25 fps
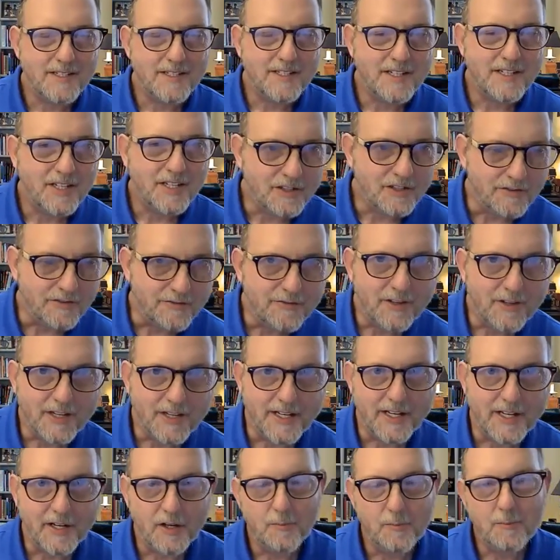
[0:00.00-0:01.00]
this is Dr.
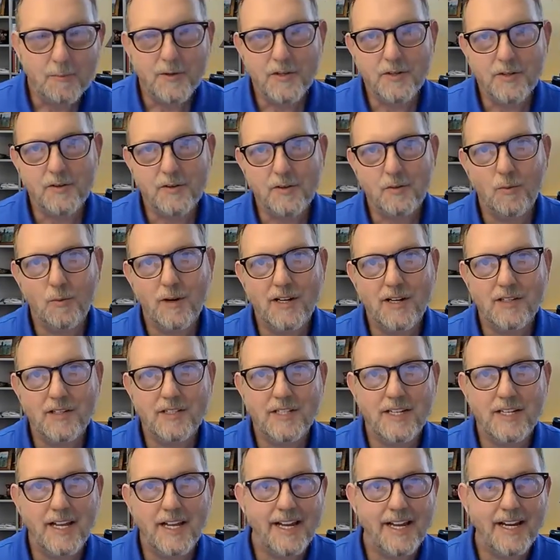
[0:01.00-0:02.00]
Flight. I hope you're doing well
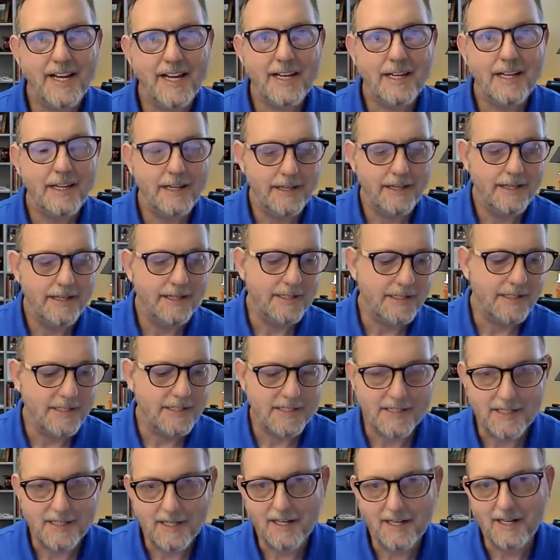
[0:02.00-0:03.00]
today.
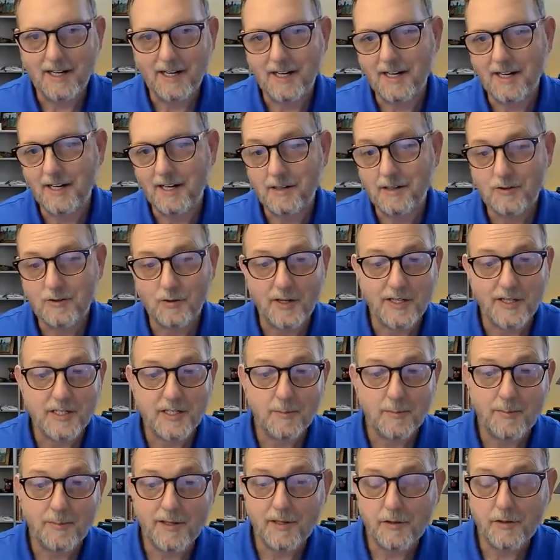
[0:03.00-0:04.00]
It's great
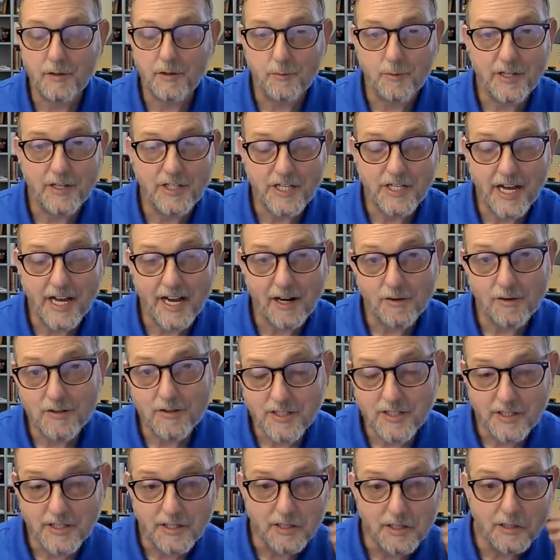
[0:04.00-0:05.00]
to be able to reach out
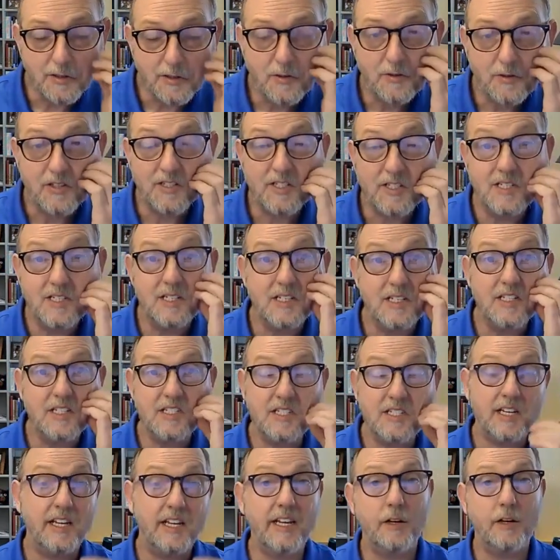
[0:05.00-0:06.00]
to you. This
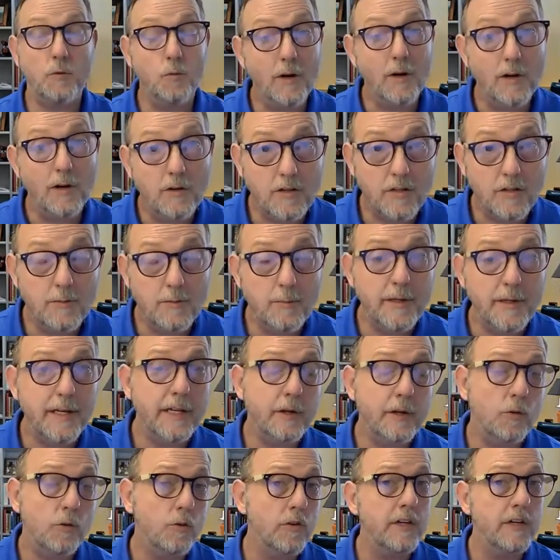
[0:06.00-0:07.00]
is a welcome
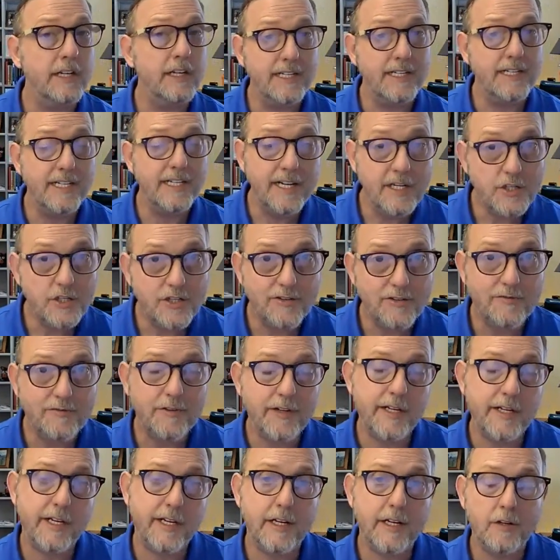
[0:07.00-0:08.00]
and orientation
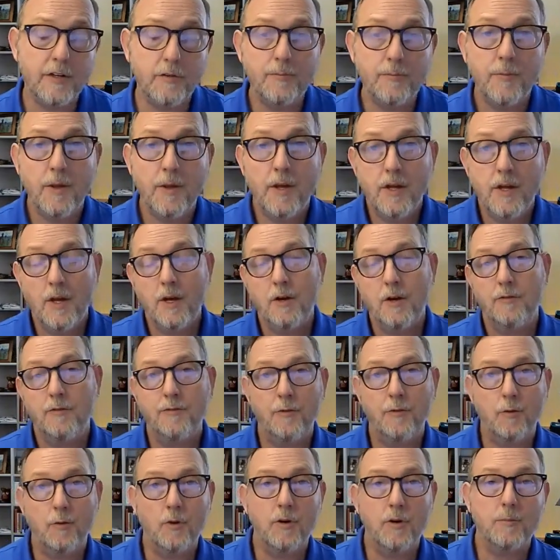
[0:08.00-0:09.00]
video
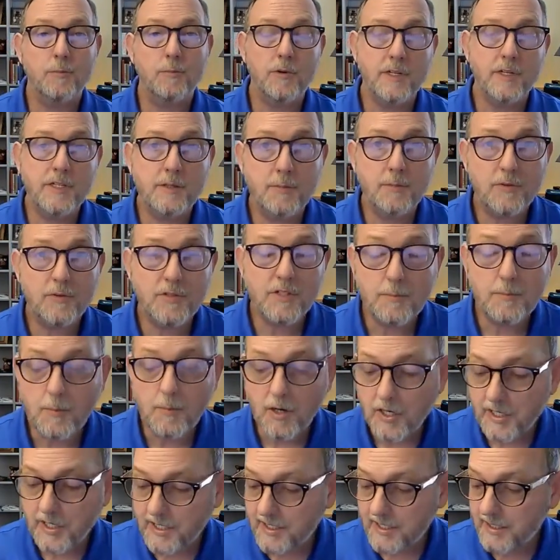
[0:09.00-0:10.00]
for Principles of
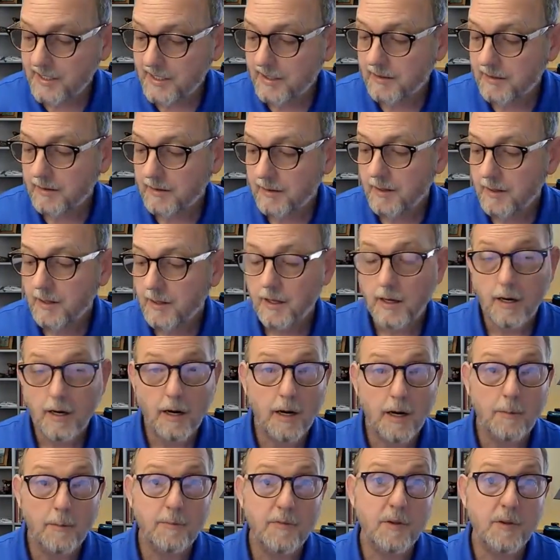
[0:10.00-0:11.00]
Marketing,
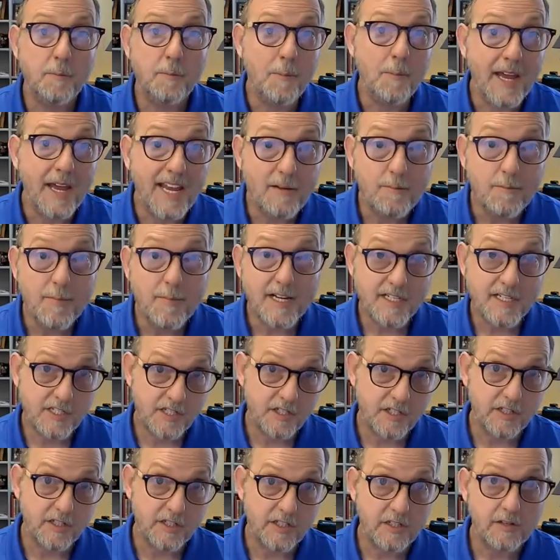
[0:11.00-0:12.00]
the
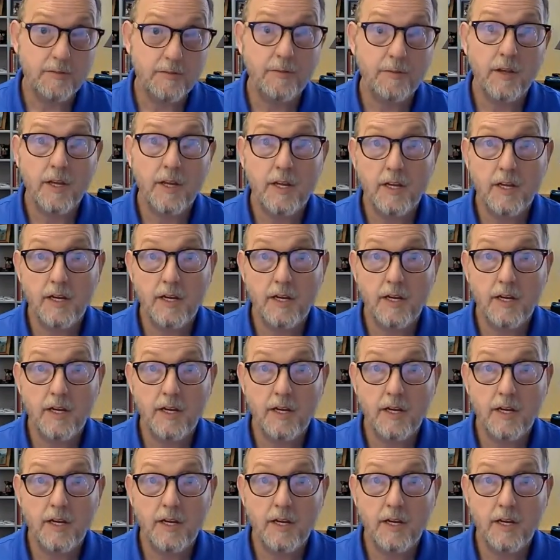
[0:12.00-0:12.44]
Maymester